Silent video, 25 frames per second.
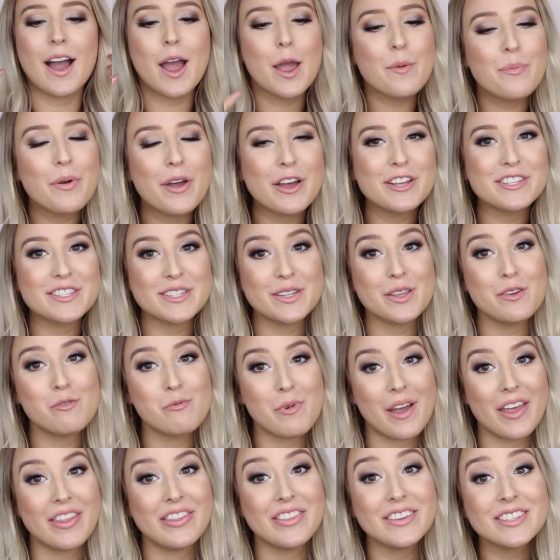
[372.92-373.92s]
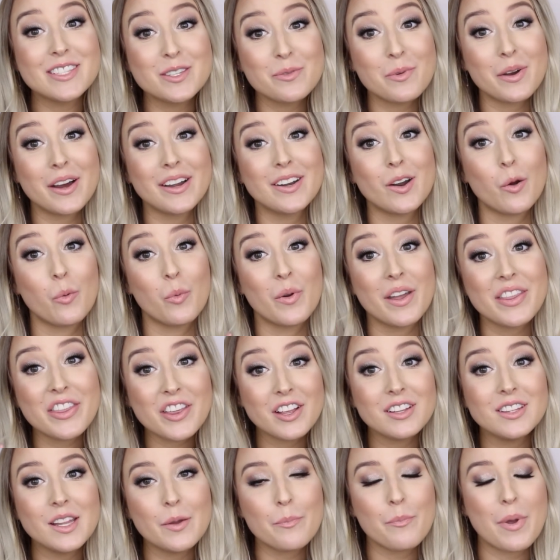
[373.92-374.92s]
I personally wear this one
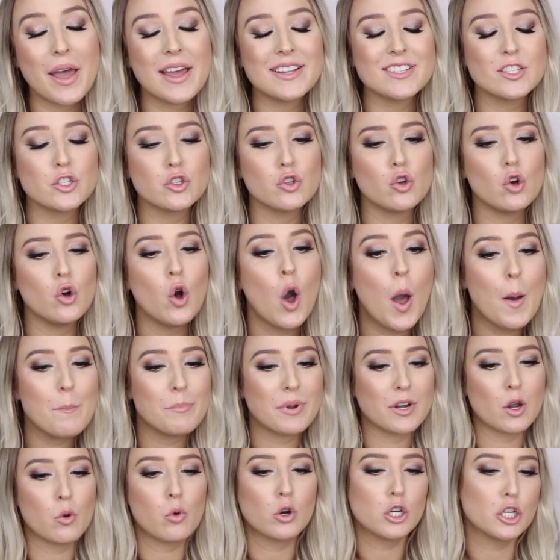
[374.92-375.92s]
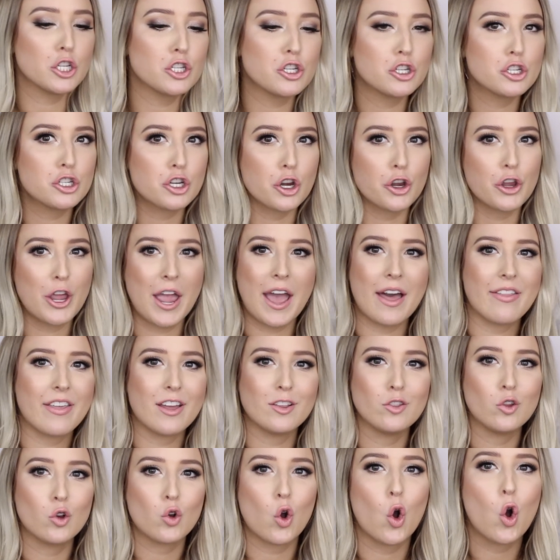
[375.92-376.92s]
with a lip pencil, but I wanted to show you how
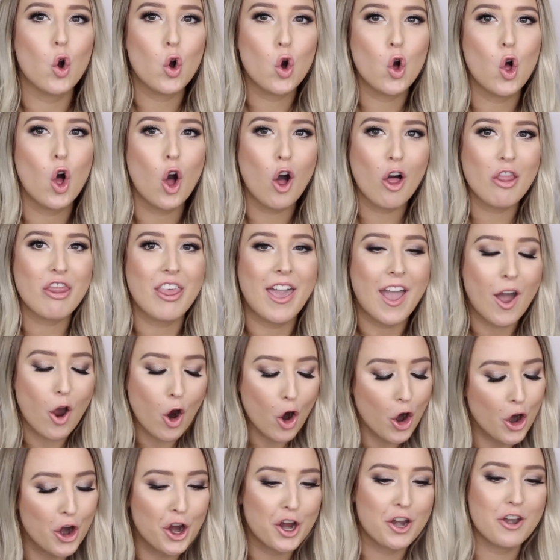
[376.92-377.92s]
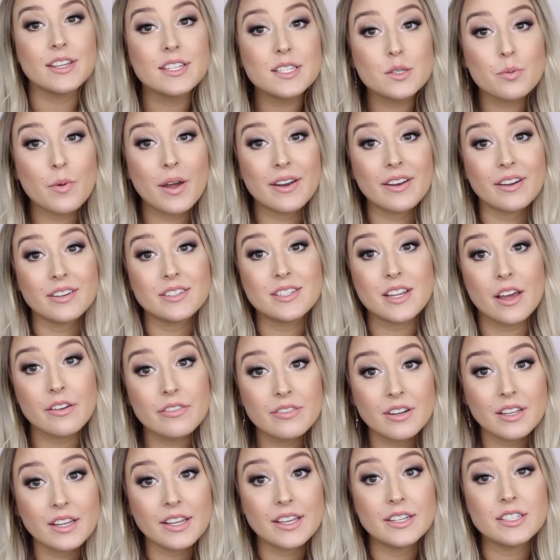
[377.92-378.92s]
they look all on their own. This one
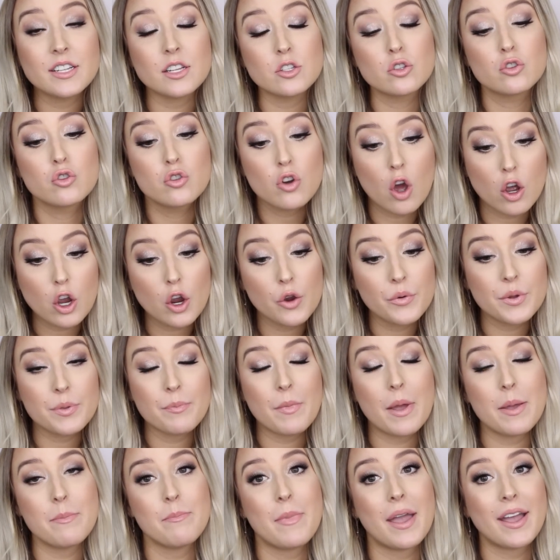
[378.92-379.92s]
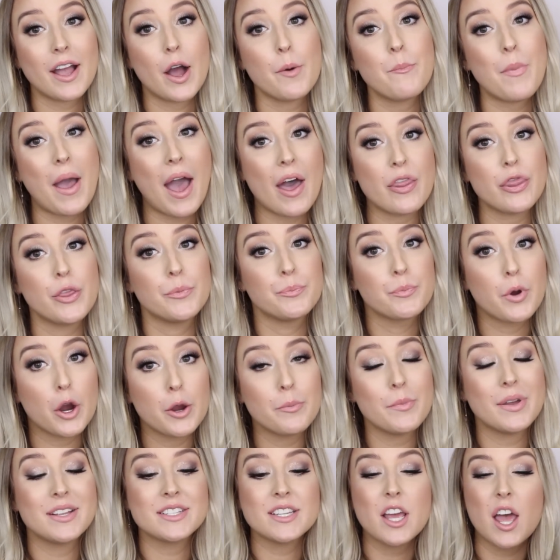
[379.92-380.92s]
definitely does not go with my makeup at the
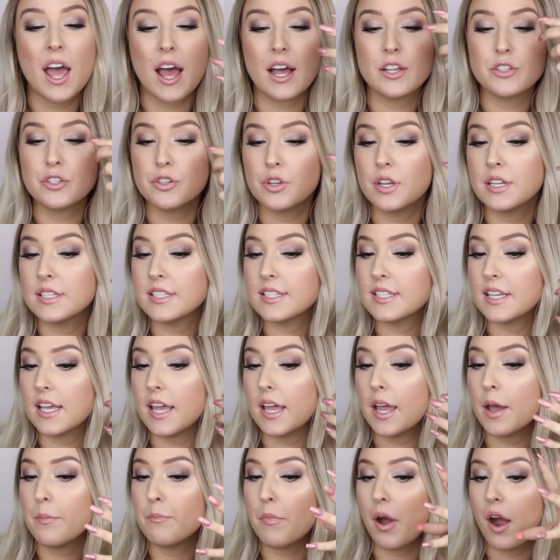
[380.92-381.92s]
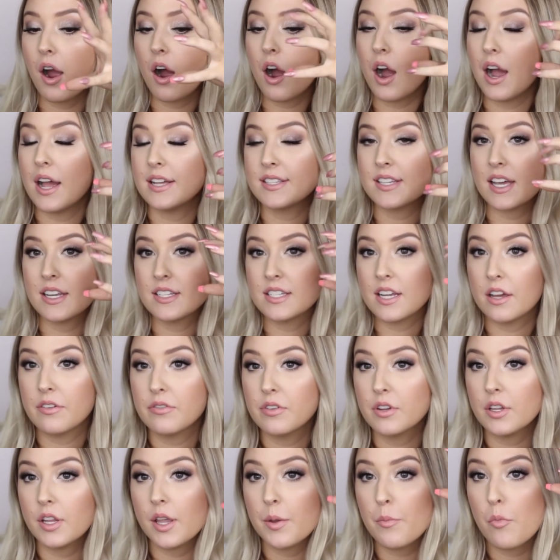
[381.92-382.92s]
moment. As you can see, my eyes are
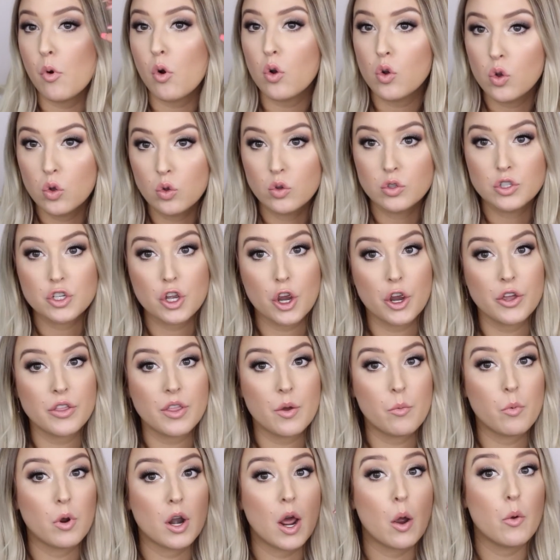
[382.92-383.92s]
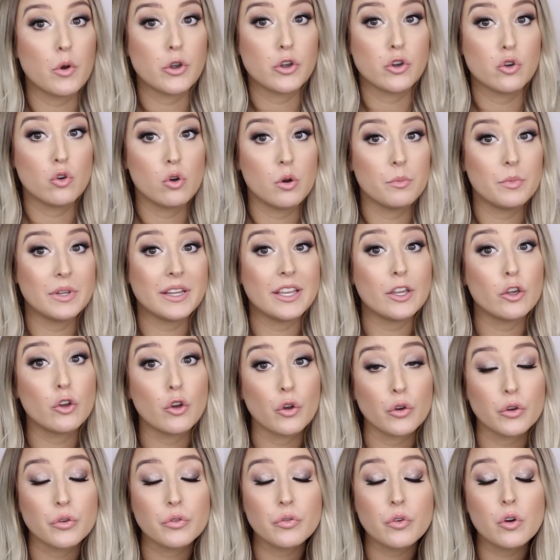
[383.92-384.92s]
definitely more cool tone than what I would normally
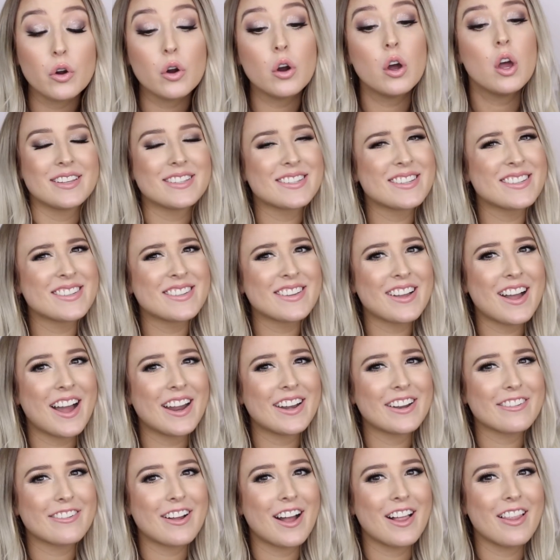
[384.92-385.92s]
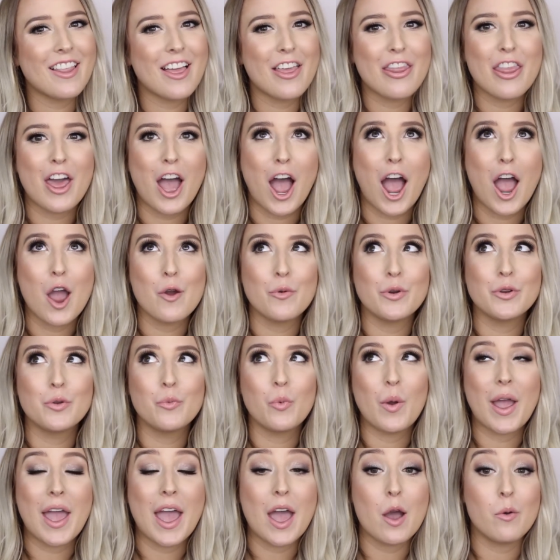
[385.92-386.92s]
go for. This is the kind of color that I
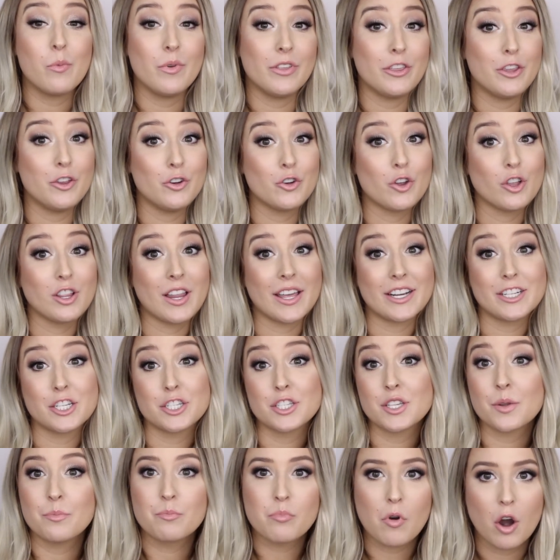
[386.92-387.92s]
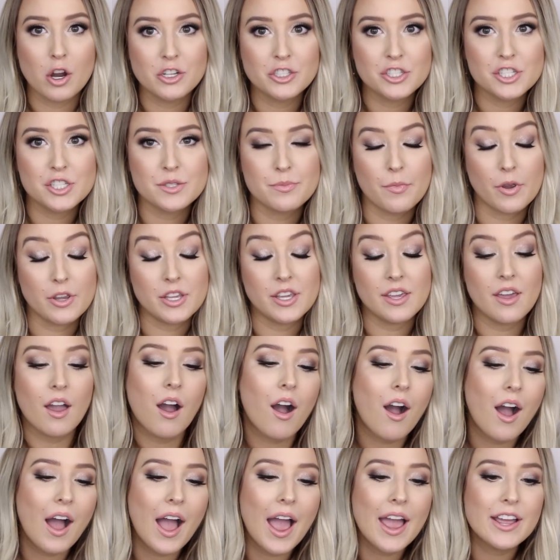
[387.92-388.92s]
would wear with, you know, like just a bronze
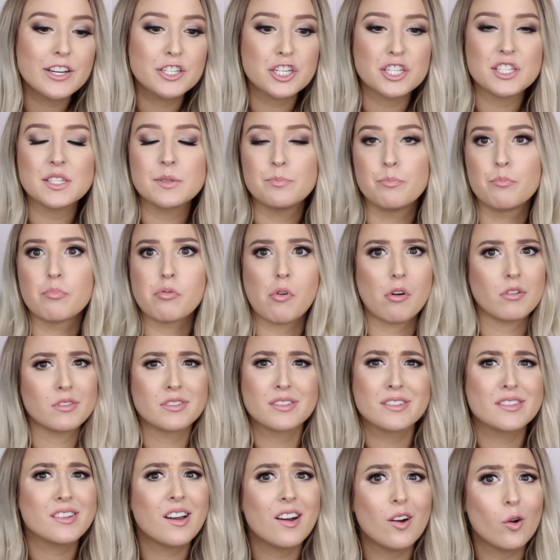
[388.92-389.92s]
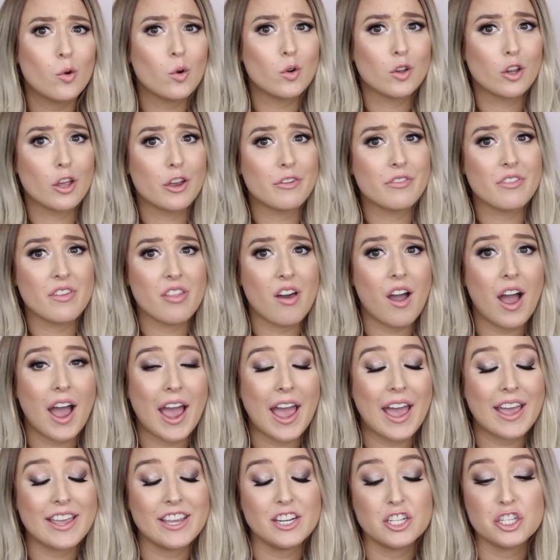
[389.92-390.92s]
smoky eye, just bronzer all over the
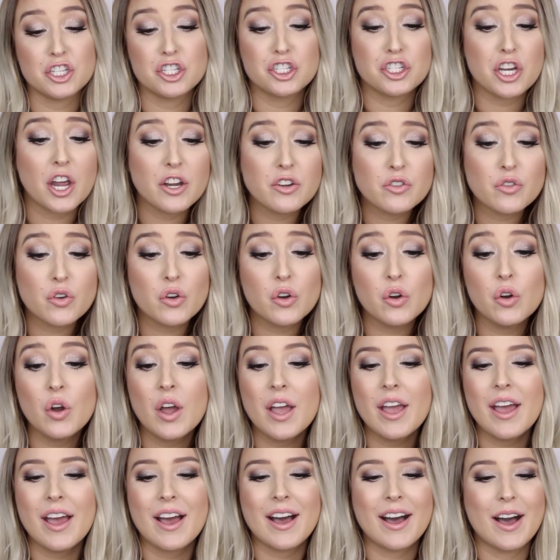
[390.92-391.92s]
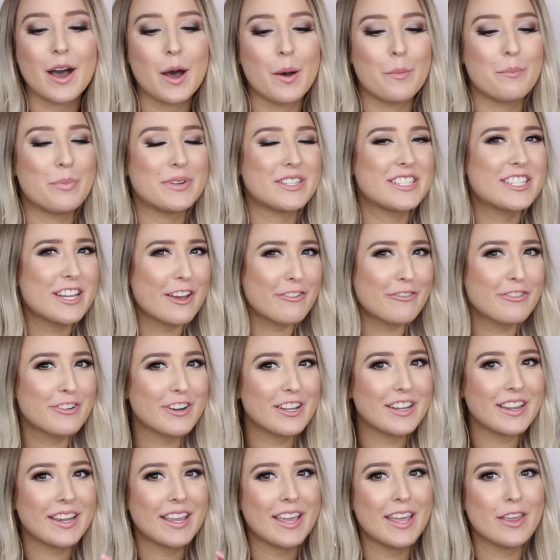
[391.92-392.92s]
eye in general, uh, but
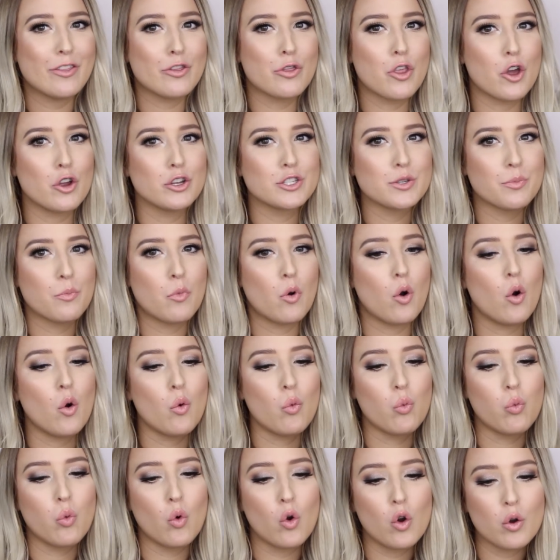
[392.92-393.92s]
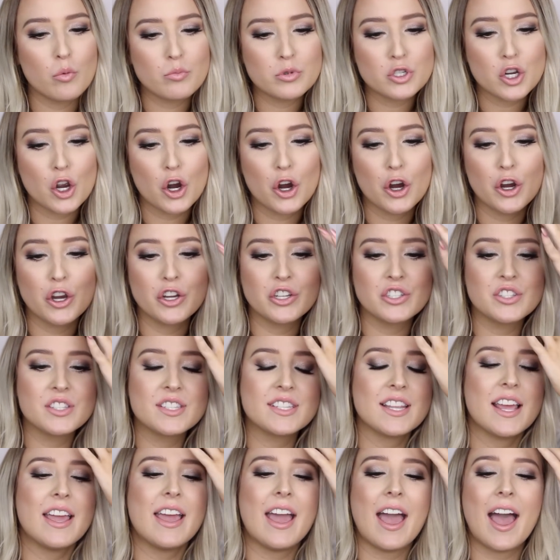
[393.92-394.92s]
definitely those more warm
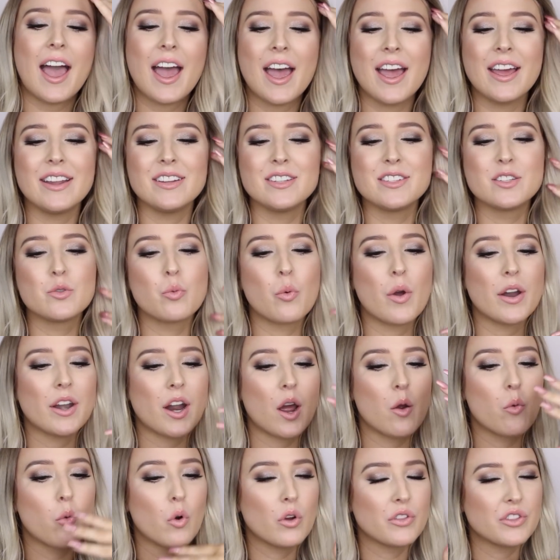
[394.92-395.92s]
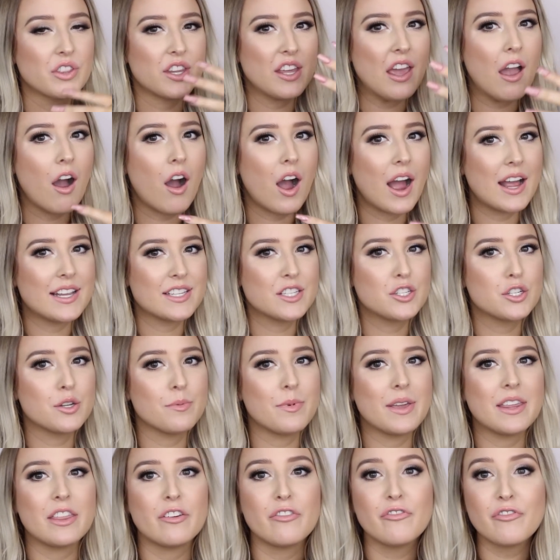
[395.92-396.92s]
tones and when I want the eyes
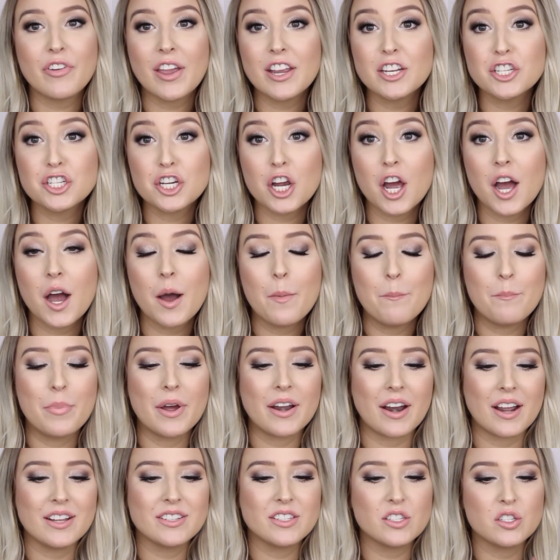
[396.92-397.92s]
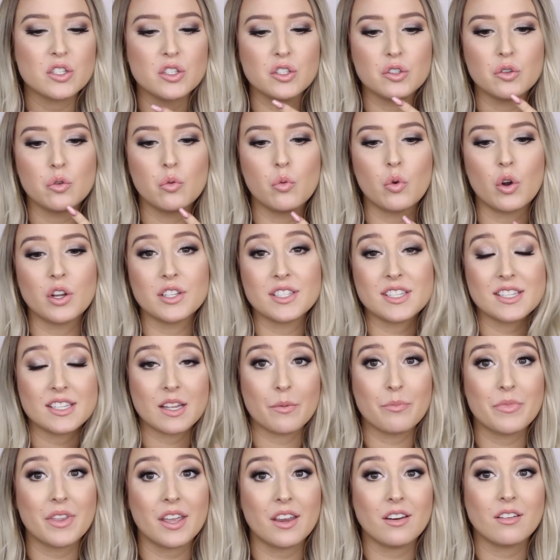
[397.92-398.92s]
to be the feature, but I still want
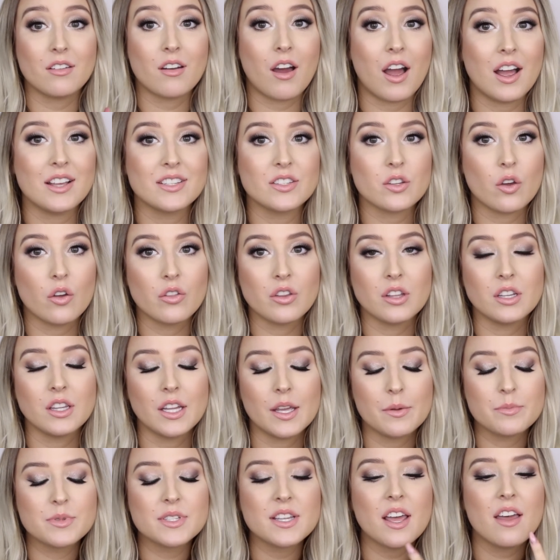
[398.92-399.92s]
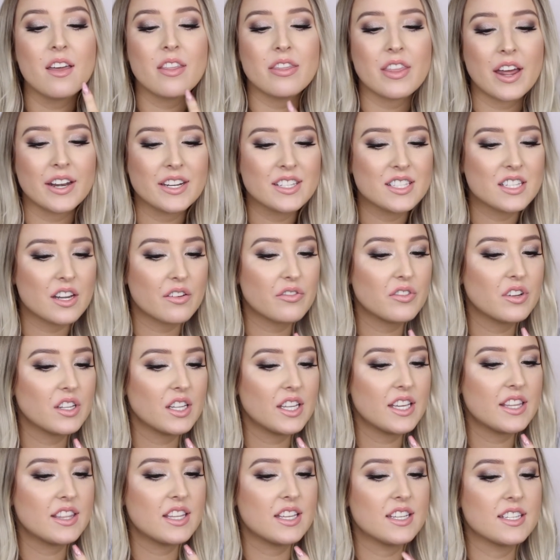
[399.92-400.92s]
something nice on the lips. That is
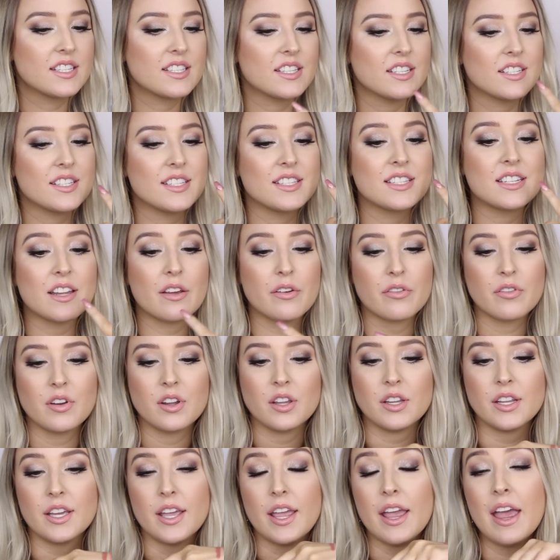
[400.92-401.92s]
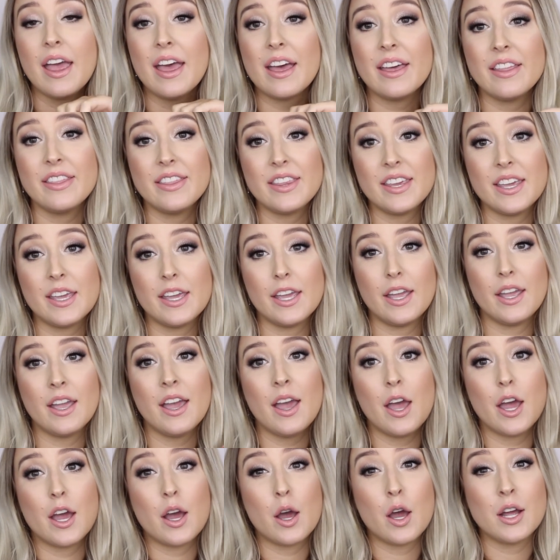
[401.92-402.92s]
definitely this. This is definitely
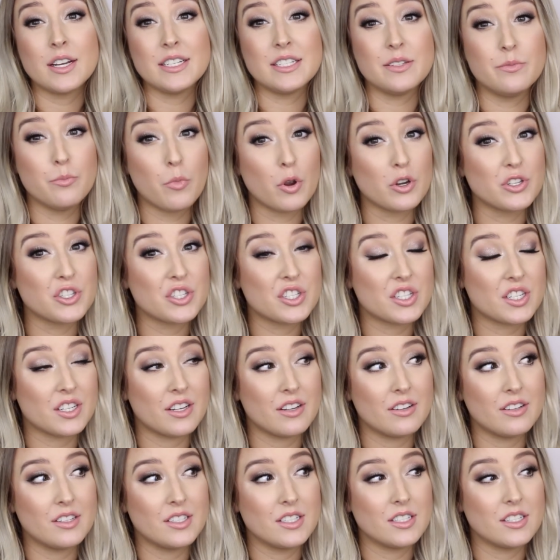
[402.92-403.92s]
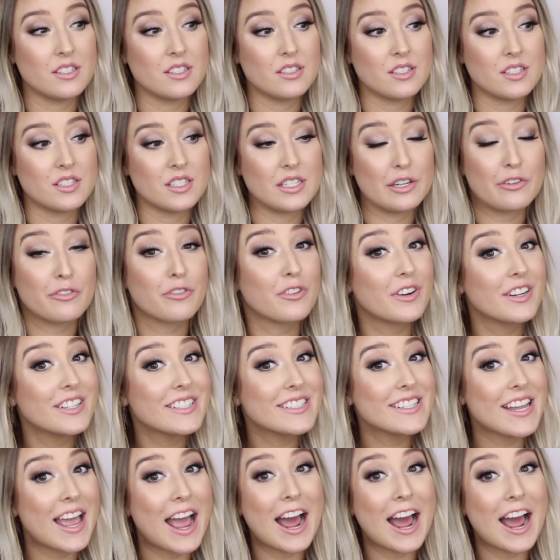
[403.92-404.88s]
the most different